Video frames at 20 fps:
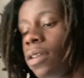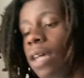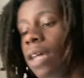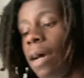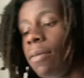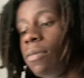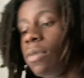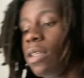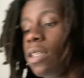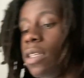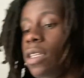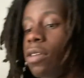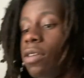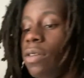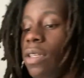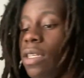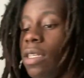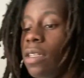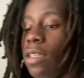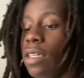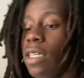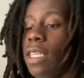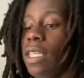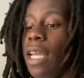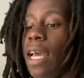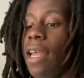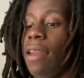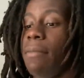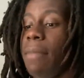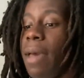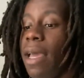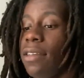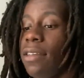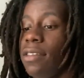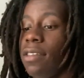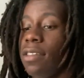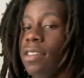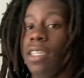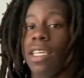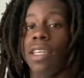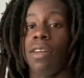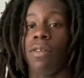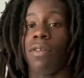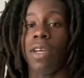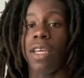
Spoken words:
I'm literally looking at the magazine